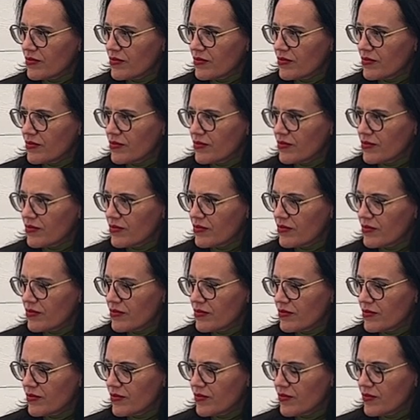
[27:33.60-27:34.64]

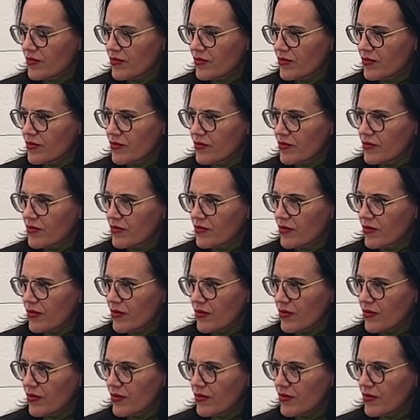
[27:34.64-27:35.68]

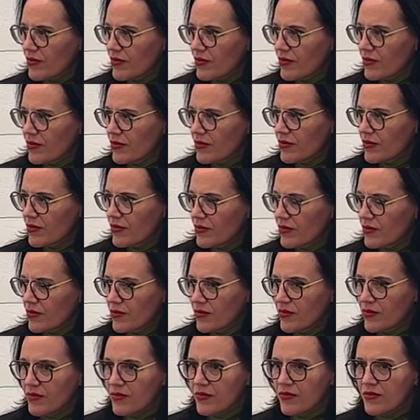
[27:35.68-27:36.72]

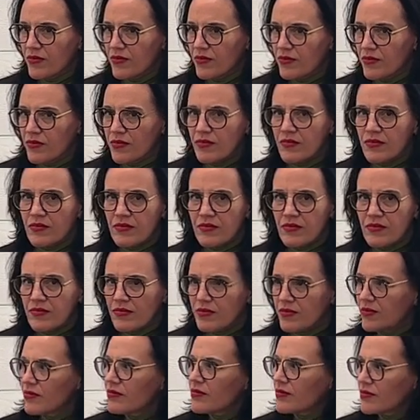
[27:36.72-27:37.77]

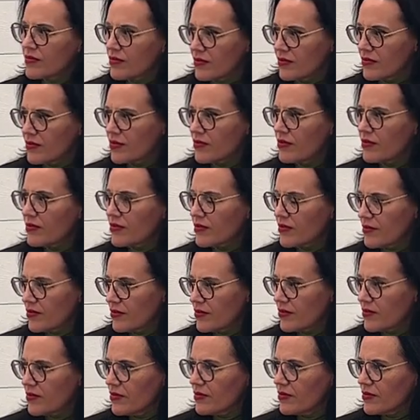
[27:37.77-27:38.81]

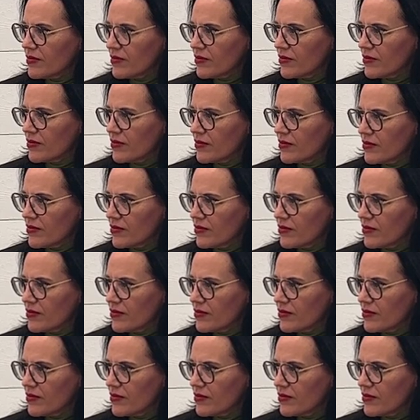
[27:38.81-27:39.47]
(not speaking)